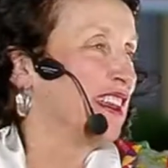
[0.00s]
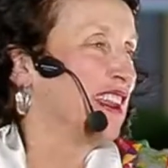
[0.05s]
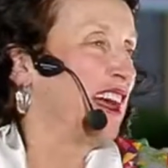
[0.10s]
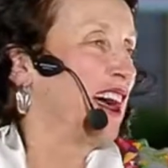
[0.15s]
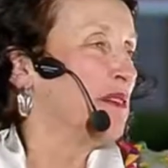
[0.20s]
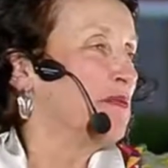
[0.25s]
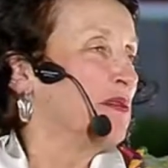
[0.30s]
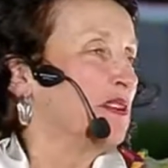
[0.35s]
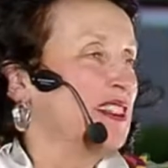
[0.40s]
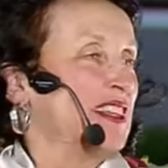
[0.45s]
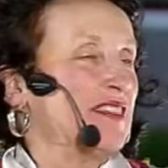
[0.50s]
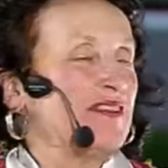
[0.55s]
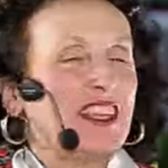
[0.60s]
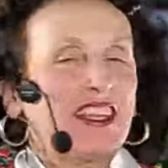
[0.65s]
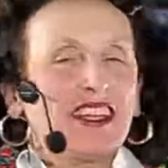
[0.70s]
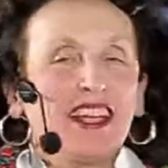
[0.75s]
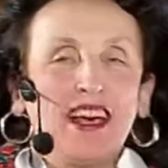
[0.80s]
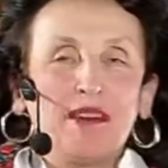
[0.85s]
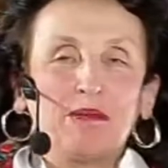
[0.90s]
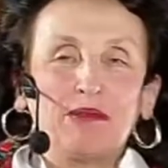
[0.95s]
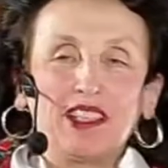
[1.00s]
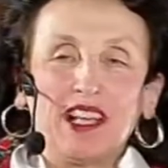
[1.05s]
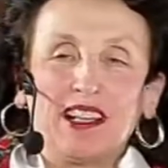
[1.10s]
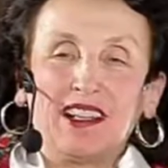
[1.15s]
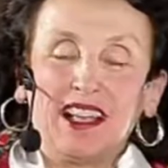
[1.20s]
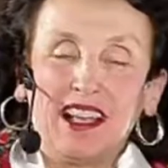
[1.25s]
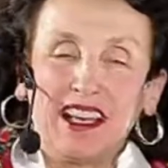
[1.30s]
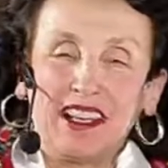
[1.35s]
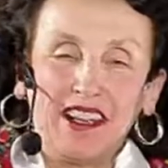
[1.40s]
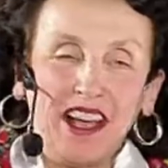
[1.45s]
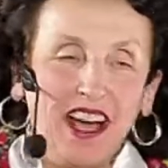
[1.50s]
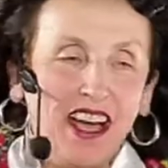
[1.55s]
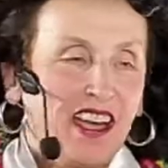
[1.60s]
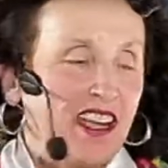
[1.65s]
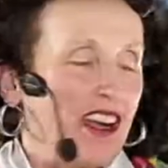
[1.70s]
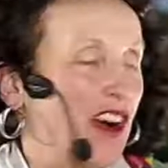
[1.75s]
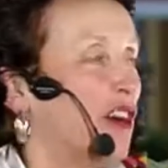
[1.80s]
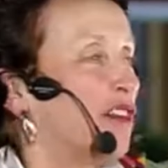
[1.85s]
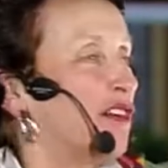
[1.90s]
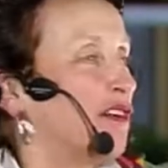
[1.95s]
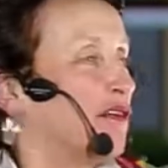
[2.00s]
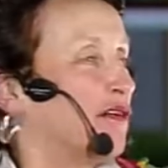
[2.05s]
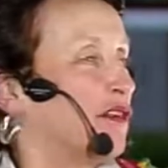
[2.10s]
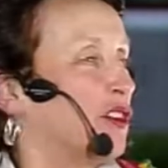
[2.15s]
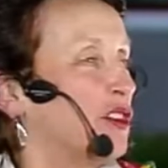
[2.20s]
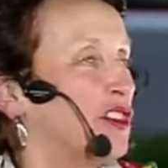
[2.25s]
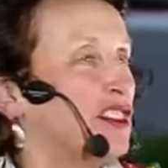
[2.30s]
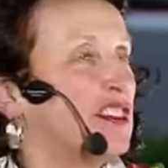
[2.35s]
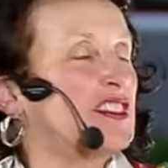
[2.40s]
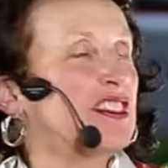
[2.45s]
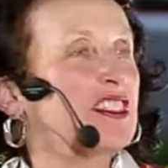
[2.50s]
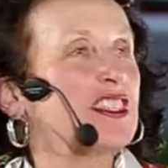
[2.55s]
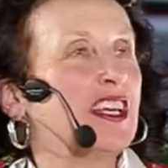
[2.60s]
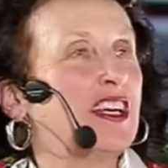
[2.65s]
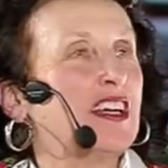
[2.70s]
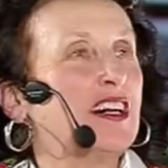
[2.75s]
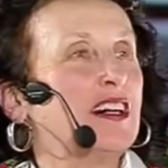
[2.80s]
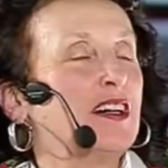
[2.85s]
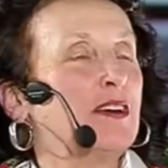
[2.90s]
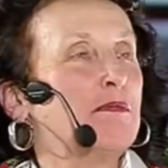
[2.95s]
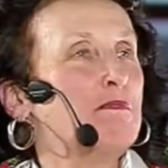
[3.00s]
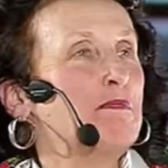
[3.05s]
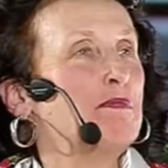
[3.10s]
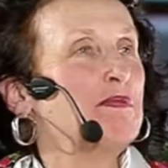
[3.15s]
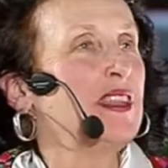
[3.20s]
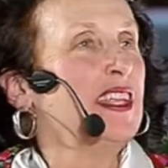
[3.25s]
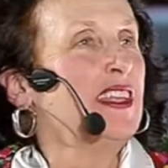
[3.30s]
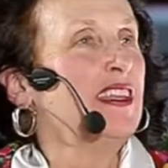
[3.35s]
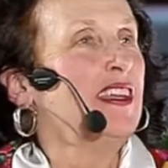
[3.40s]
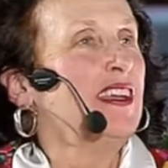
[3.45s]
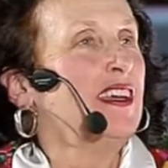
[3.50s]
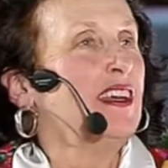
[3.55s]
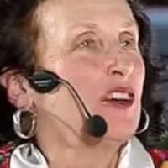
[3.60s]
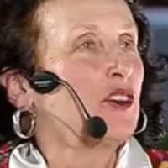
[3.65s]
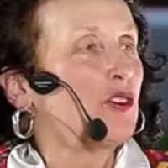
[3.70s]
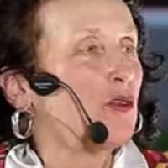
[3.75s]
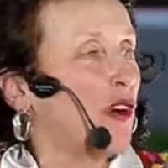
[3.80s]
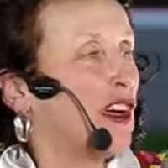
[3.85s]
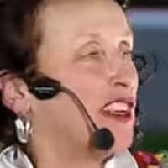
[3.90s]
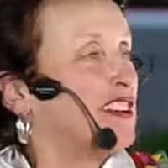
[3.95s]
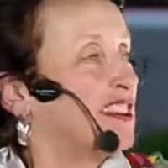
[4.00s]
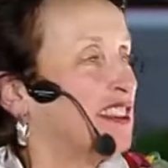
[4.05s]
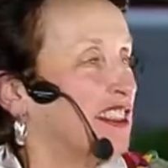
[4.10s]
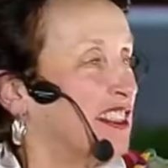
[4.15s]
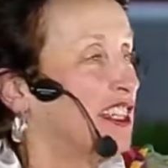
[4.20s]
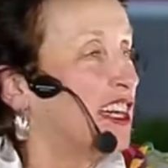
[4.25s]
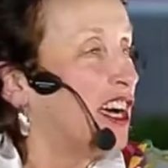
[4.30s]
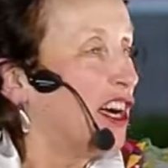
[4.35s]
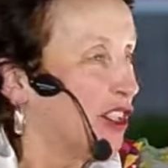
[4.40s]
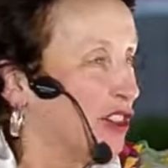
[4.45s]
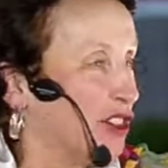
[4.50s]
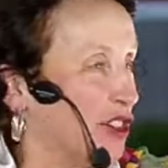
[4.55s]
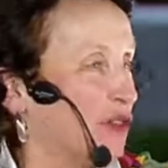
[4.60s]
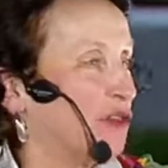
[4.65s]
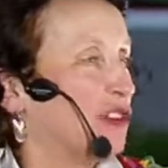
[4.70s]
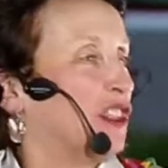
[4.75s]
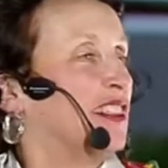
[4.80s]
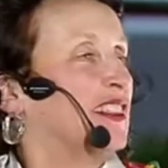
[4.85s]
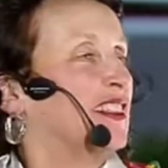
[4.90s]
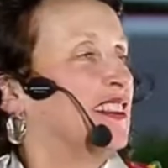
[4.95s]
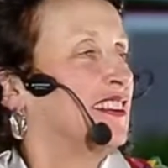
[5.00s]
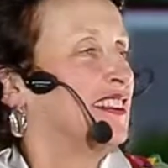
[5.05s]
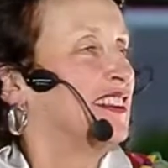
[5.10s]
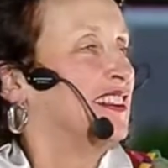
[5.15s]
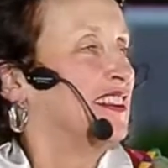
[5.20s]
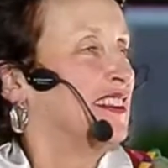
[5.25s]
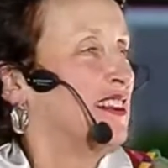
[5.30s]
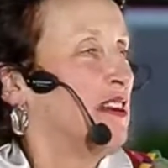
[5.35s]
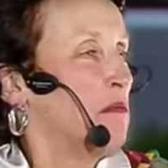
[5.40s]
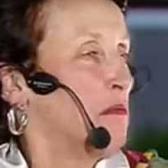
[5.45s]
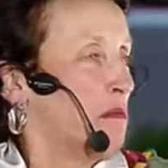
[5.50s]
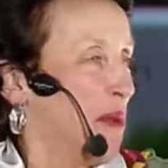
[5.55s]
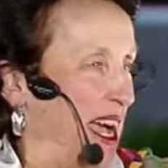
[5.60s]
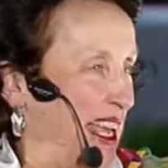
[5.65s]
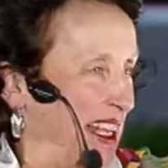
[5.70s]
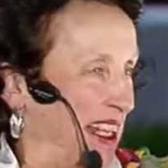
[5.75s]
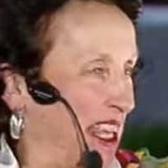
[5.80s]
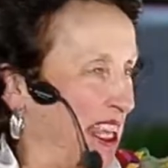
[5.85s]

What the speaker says: that Abdullah and I are the first cross-cultural, bilingual,